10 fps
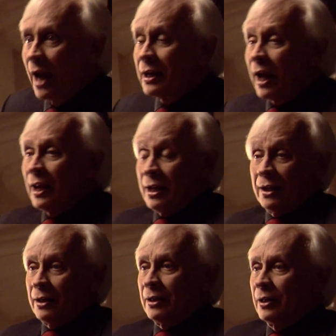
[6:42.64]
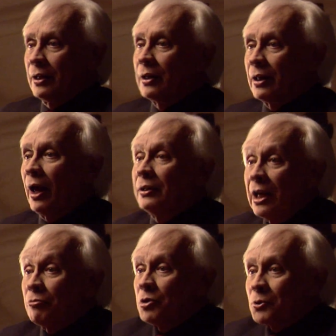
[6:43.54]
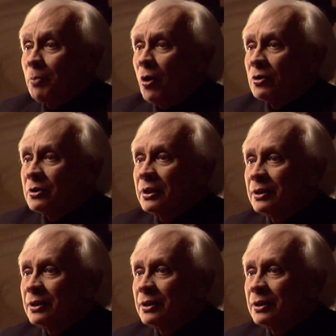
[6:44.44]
You irritate it and it responds. It responds.